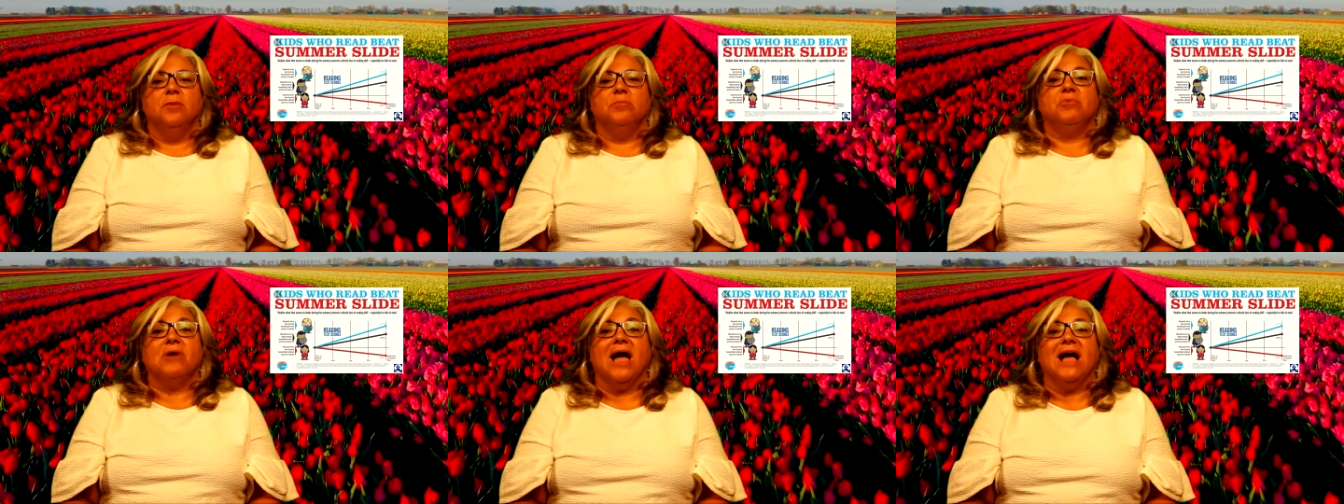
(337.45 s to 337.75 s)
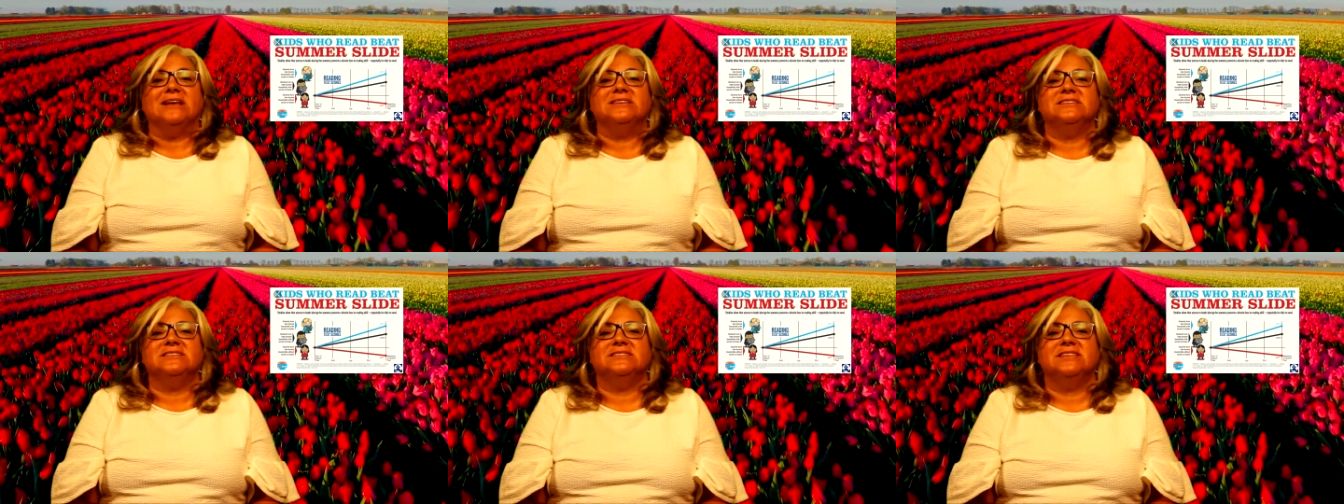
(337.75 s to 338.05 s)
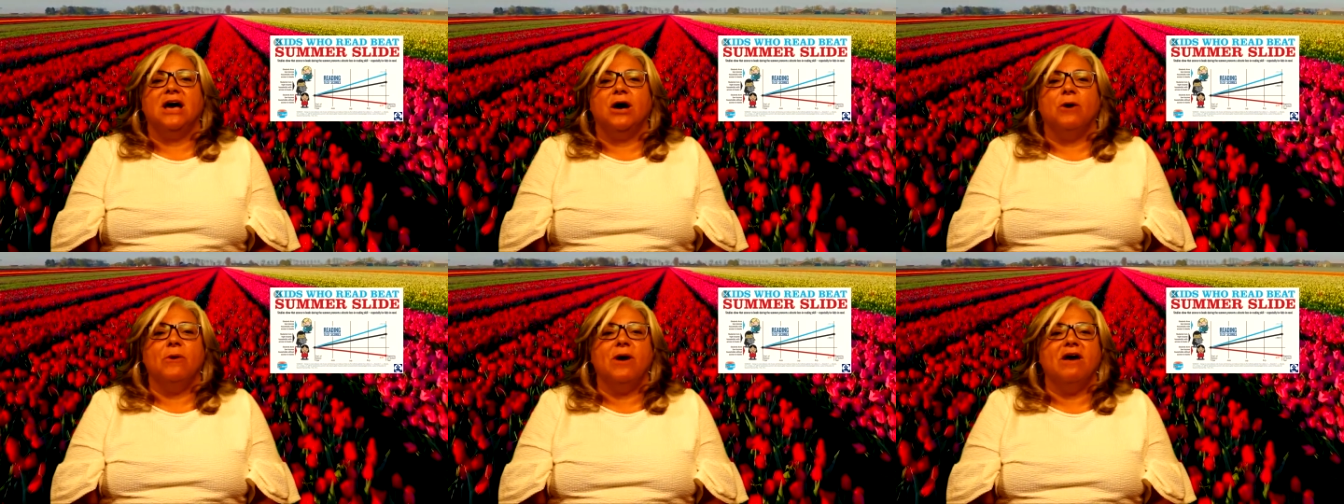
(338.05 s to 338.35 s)
Practice
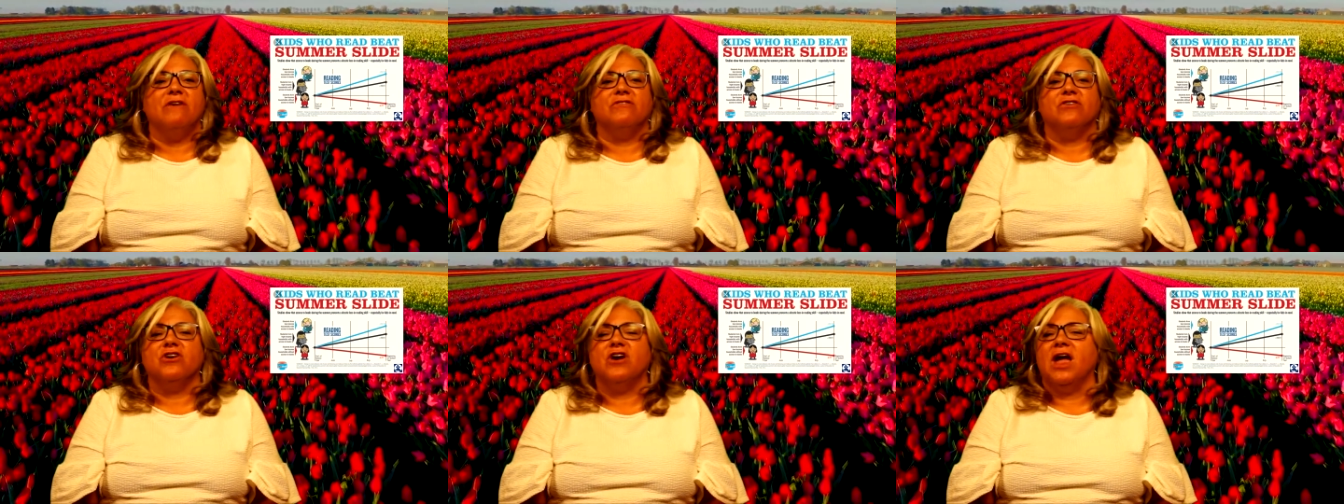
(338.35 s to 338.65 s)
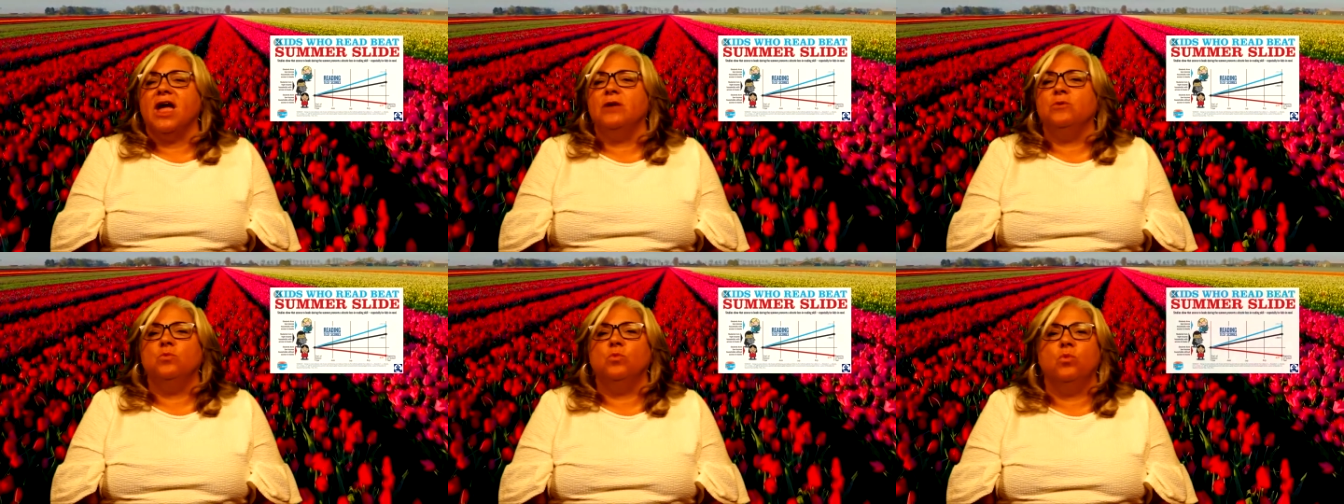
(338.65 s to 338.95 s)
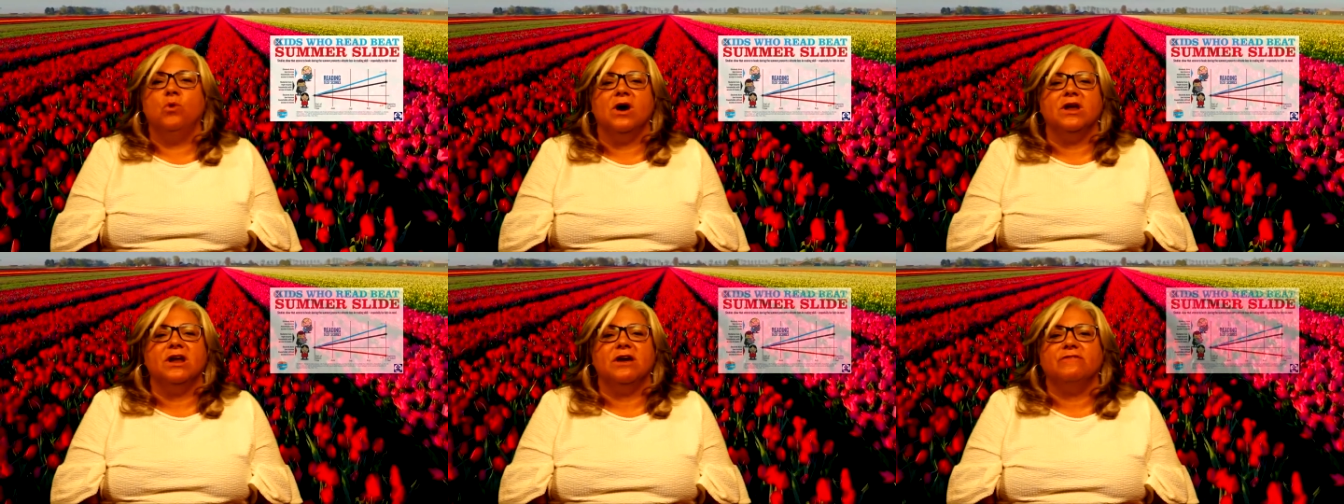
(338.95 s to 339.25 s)
however and
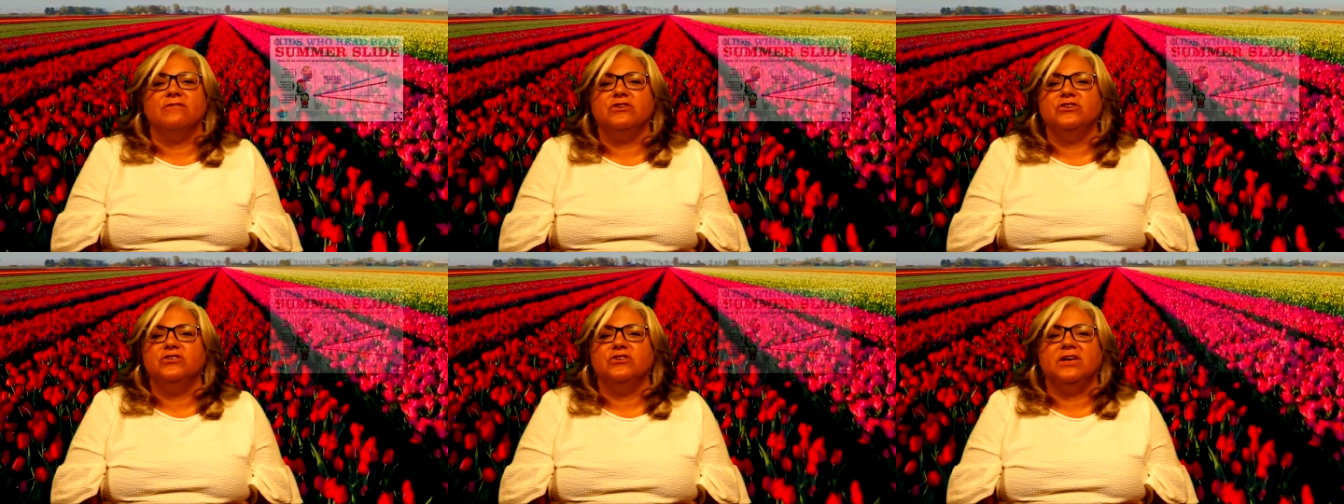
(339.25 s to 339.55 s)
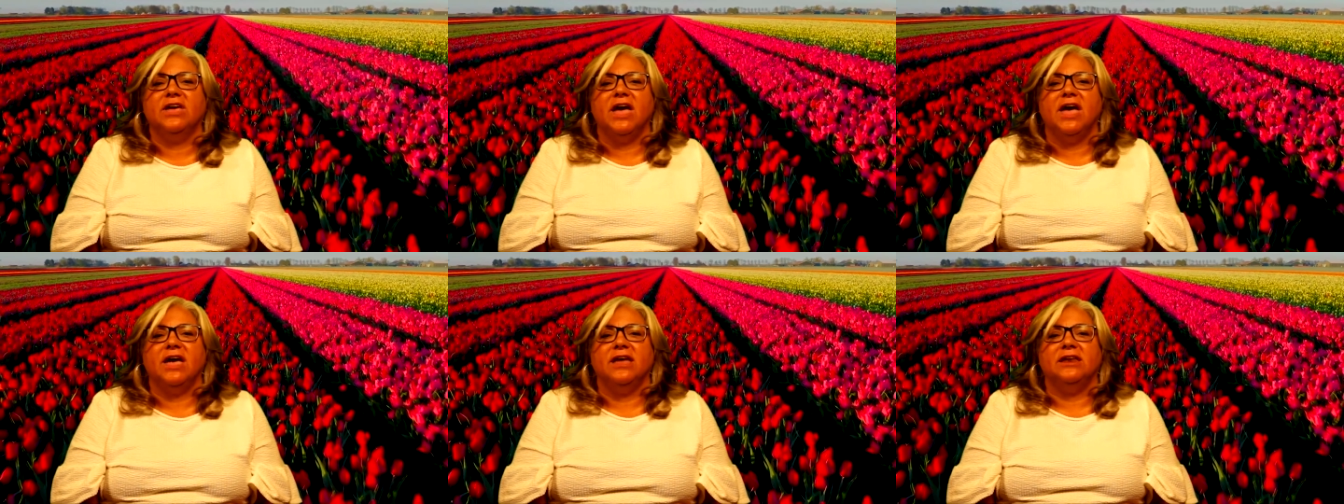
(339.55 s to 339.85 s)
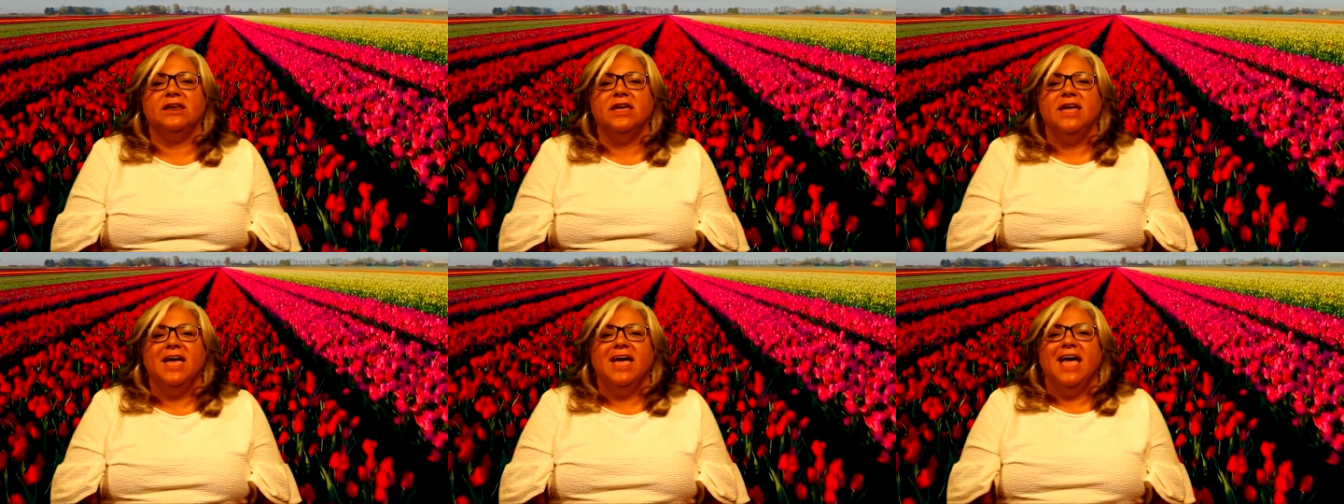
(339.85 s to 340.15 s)
whatever you
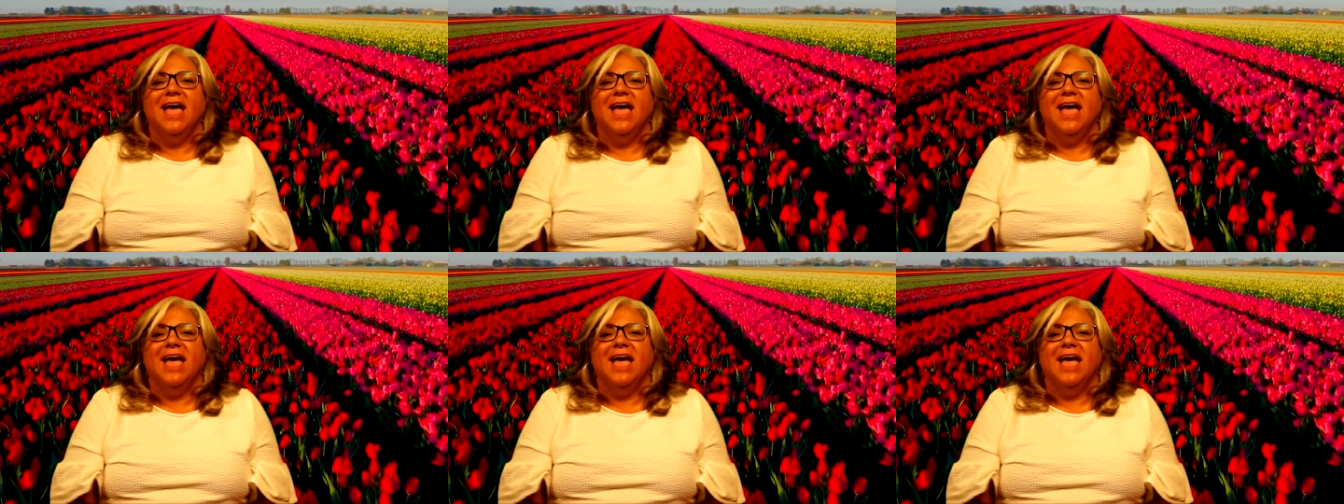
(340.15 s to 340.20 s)
can.